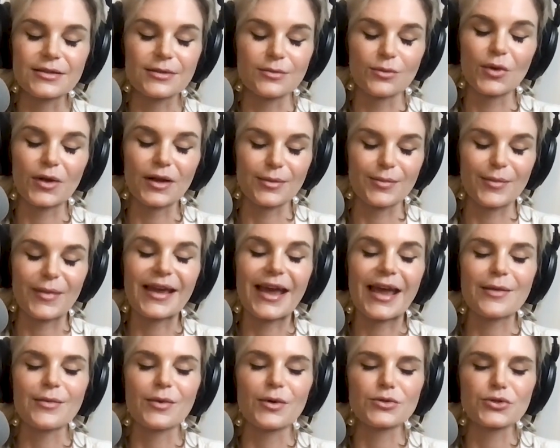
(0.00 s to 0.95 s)
what it
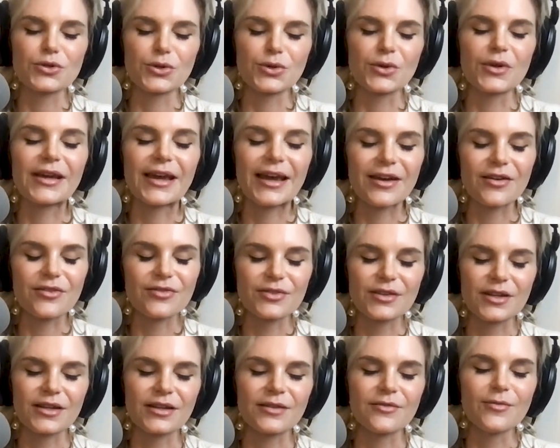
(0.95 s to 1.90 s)
became a true
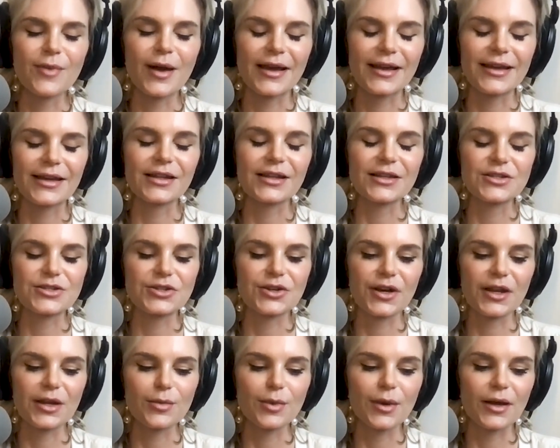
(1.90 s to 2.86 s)
gift in my healing
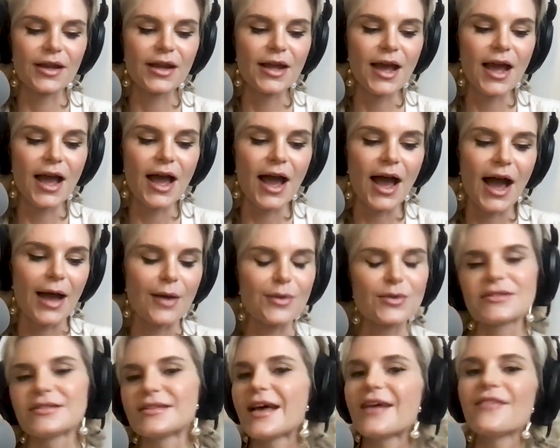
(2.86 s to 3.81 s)
journey. But I
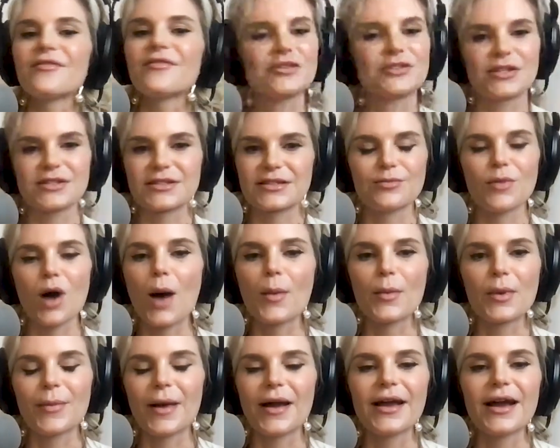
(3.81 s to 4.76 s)
was never just a mom
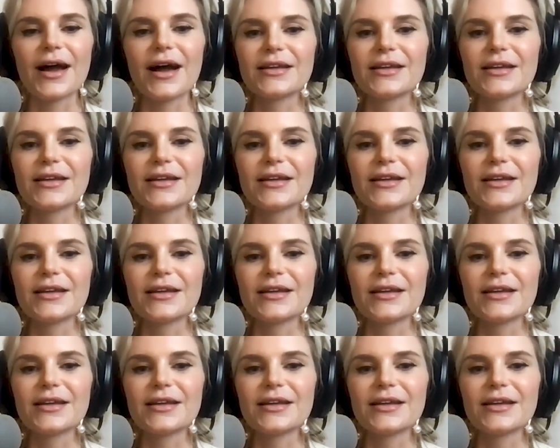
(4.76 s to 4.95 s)
in my